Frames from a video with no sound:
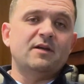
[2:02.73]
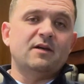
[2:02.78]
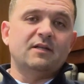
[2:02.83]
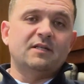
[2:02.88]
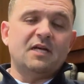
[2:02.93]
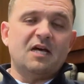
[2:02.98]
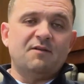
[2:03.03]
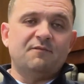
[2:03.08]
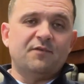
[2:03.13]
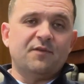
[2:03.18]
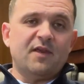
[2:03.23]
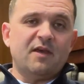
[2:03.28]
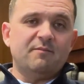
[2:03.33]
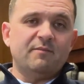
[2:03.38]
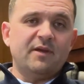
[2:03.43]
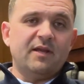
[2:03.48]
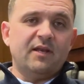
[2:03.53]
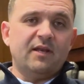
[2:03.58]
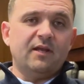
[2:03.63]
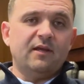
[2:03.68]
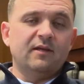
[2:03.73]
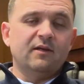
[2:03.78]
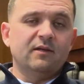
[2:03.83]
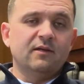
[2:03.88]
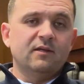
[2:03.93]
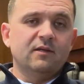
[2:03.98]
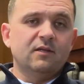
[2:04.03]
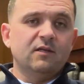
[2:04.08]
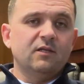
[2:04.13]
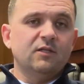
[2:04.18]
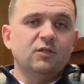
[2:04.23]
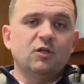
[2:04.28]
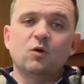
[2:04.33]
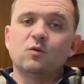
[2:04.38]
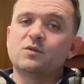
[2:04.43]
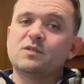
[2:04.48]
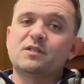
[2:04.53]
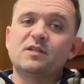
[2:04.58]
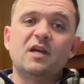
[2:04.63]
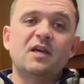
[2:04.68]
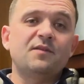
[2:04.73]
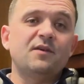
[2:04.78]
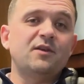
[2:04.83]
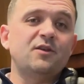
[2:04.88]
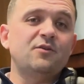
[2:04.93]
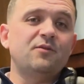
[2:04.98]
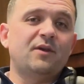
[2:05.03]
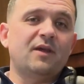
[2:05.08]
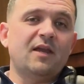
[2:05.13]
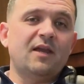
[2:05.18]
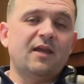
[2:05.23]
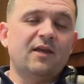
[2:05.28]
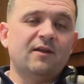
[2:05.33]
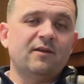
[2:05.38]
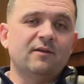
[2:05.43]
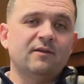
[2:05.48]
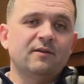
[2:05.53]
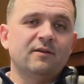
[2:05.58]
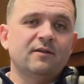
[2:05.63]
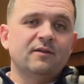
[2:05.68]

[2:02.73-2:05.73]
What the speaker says: on time for that meeting, don't say that you can.